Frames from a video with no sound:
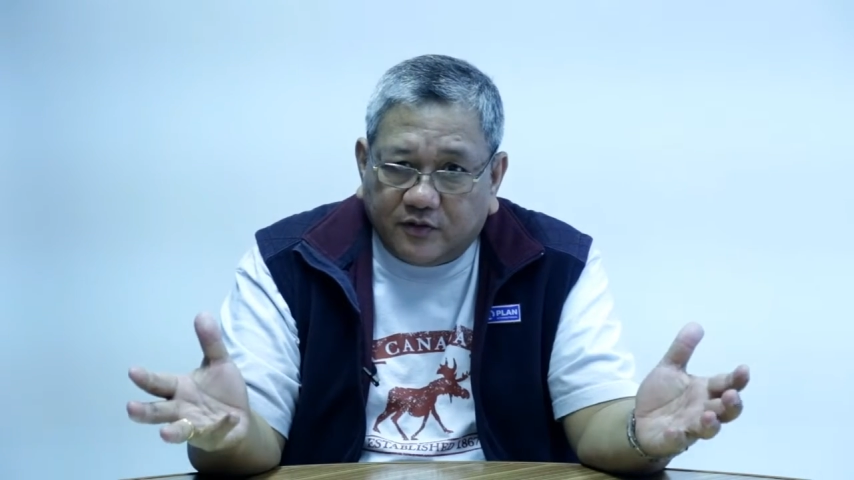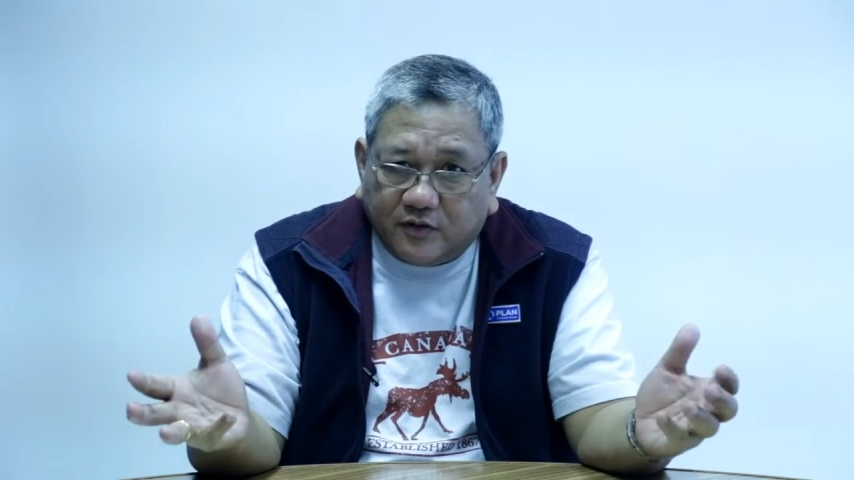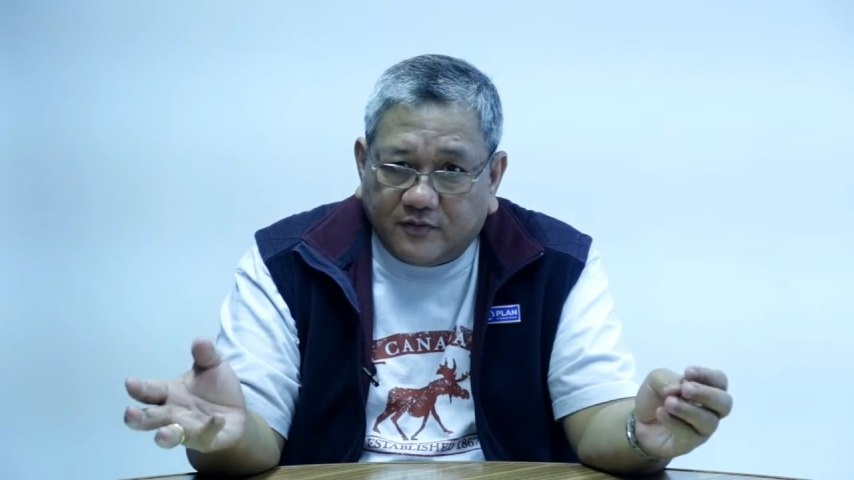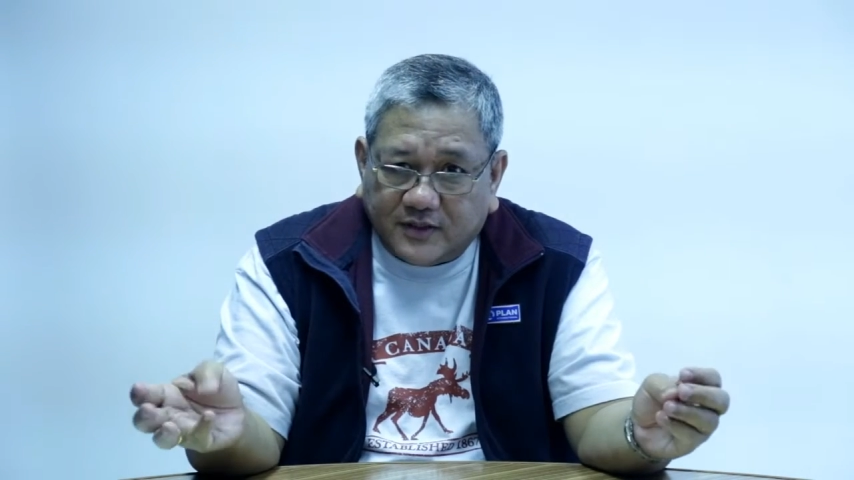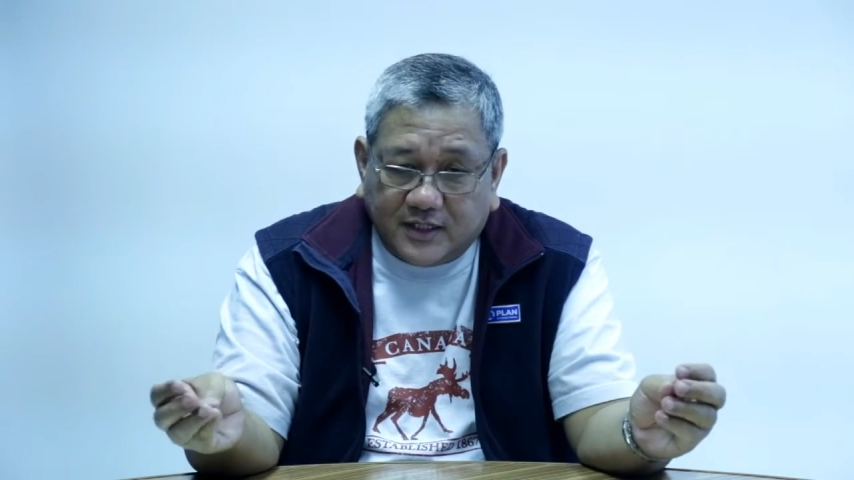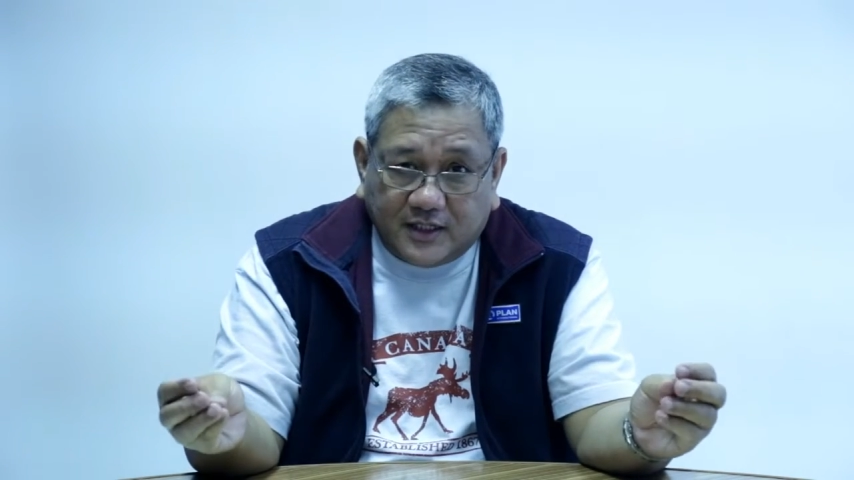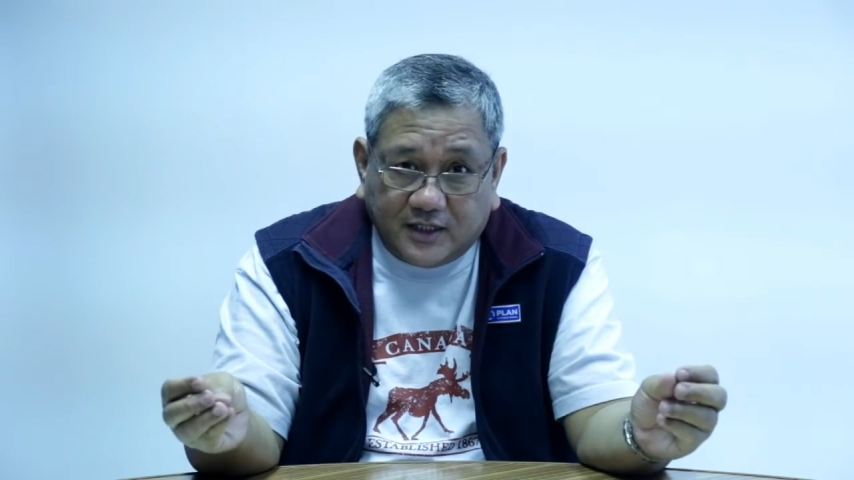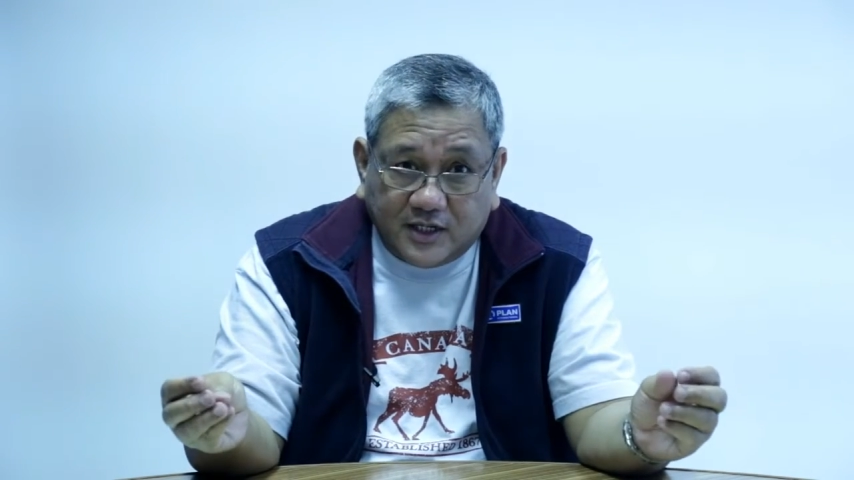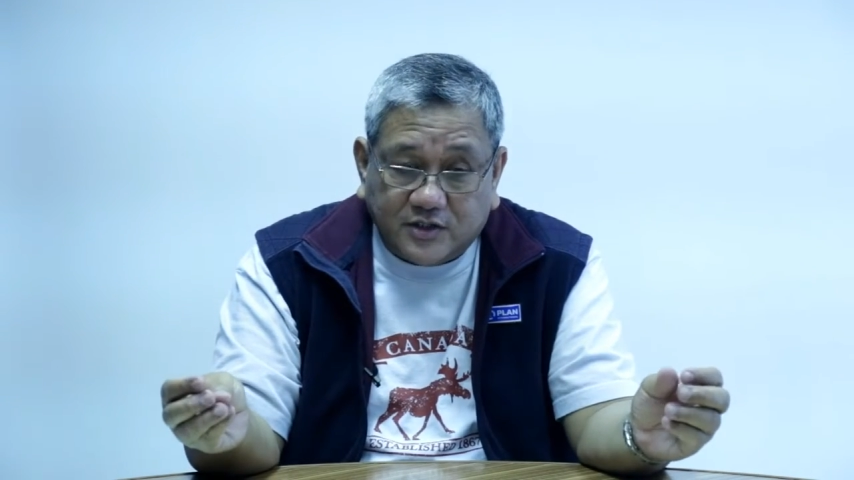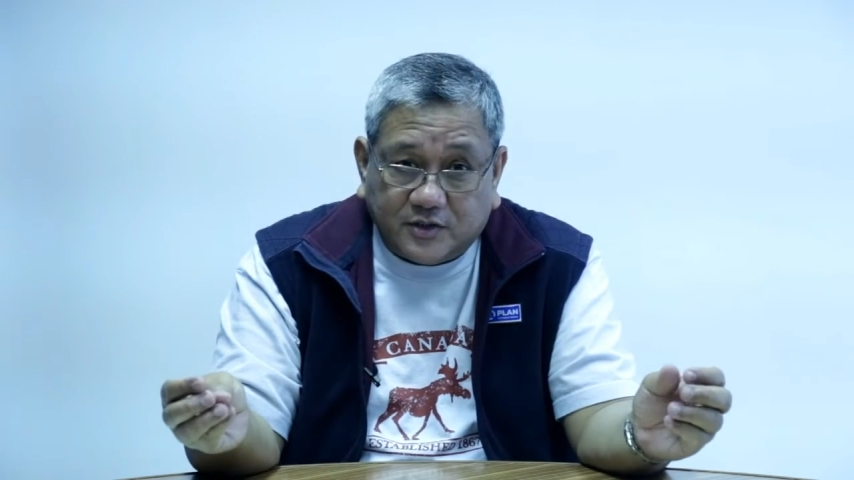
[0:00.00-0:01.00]
your
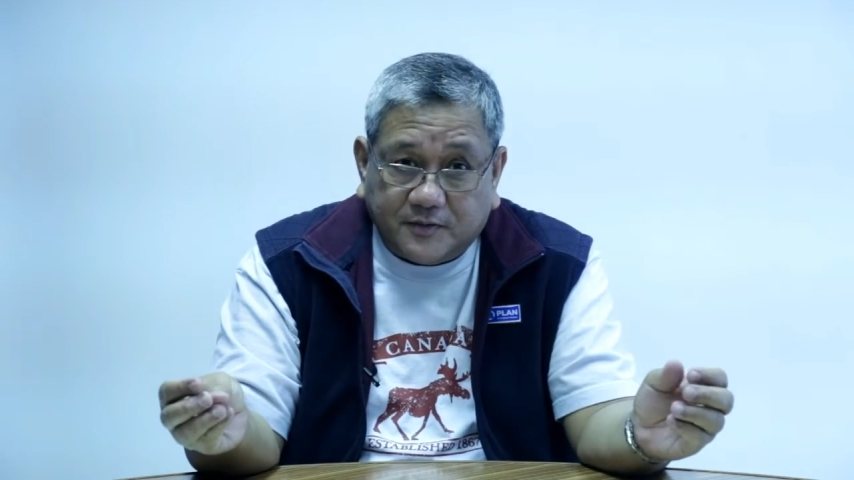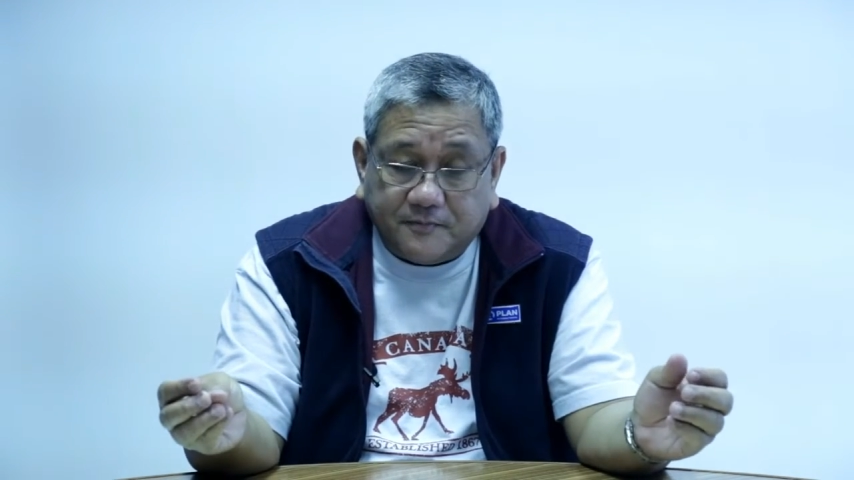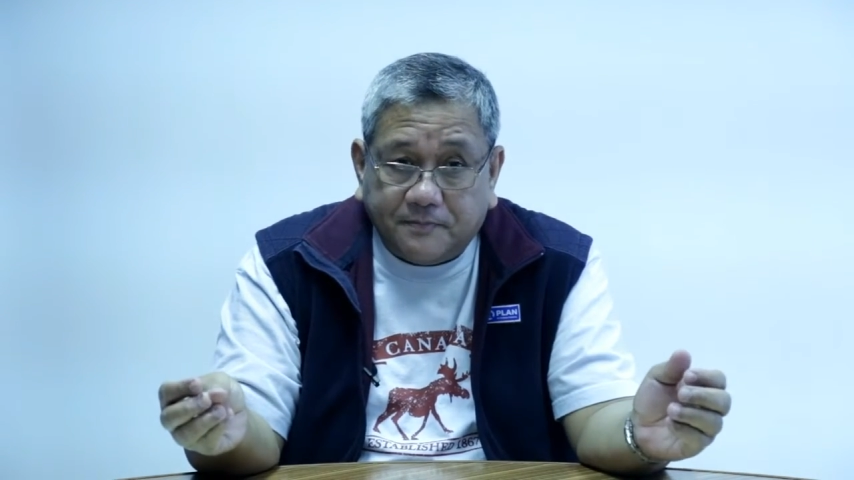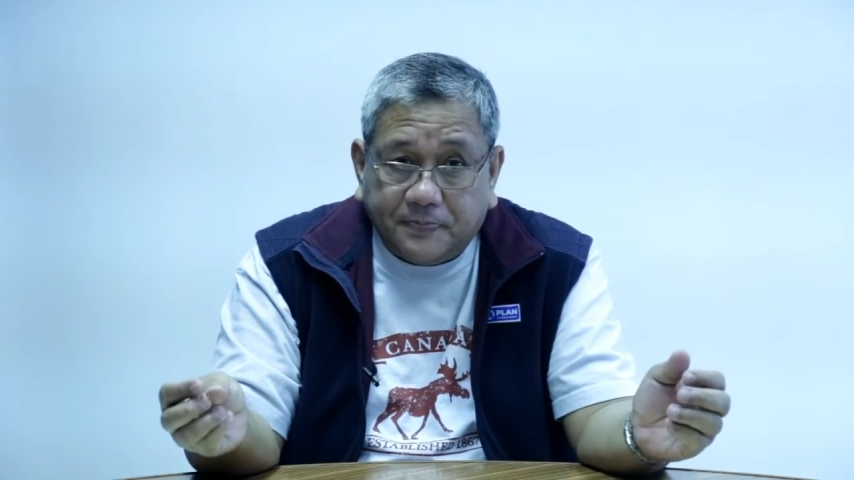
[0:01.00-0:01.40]
facilitation.